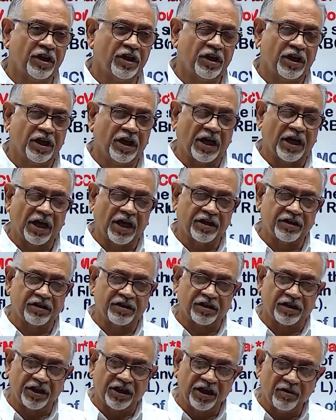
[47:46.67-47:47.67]
and
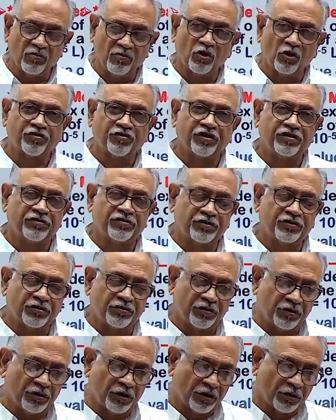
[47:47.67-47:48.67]

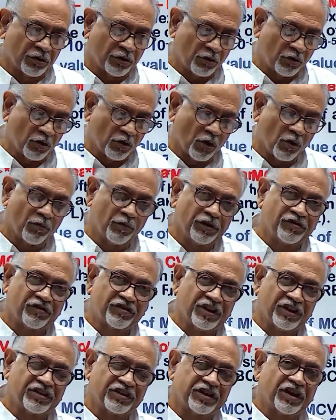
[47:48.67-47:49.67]
hemoglobin
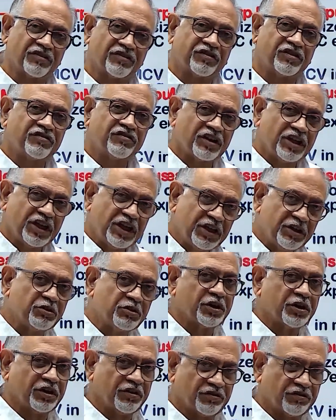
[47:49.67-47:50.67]
synthesis
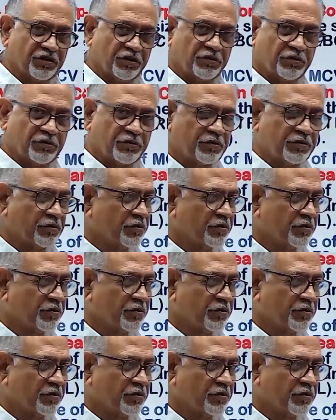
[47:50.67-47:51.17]
increases.